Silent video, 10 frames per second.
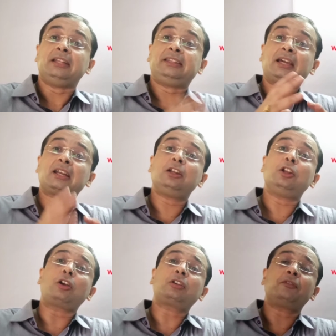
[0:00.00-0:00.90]
There are a
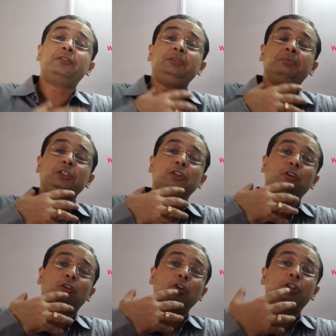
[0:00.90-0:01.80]
lot of you
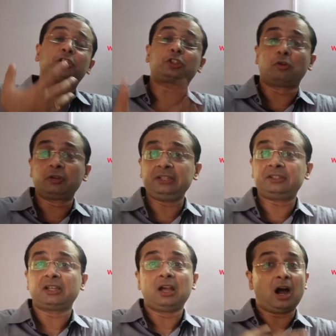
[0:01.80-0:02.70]
know good
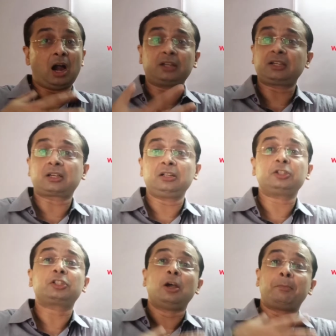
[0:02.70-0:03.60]
stories,
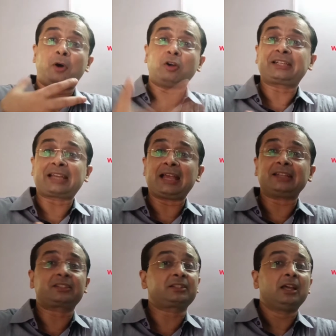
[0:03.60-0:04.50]
articles,
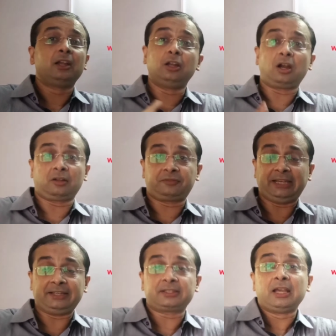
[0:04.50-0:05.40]
podcasts lot of
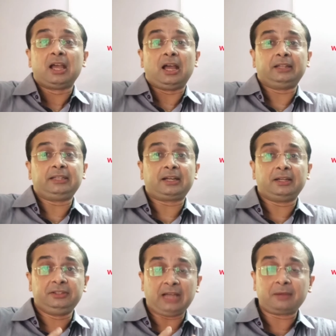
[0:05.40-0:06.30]
things. Uh, there
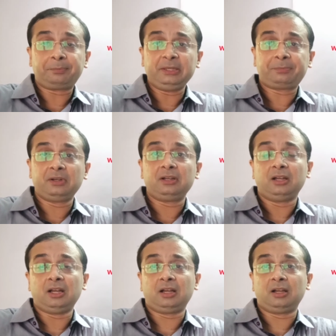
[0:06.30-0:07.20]
are young
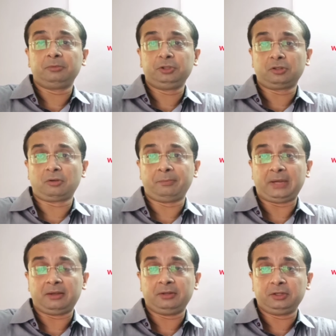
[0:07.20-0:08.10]
people, uh, you know,
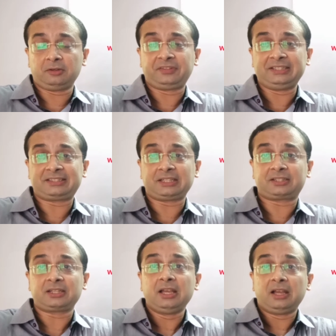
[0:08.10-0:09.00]
uh, you know,
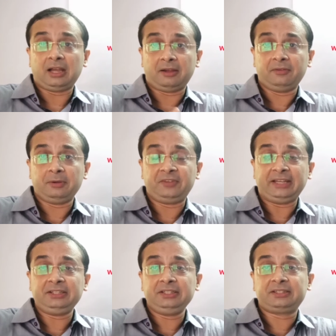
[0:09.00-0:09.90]
physicists. Uh,
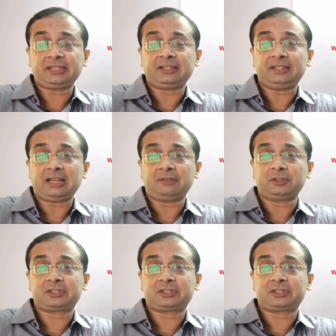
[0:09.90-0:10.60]
very recently, I would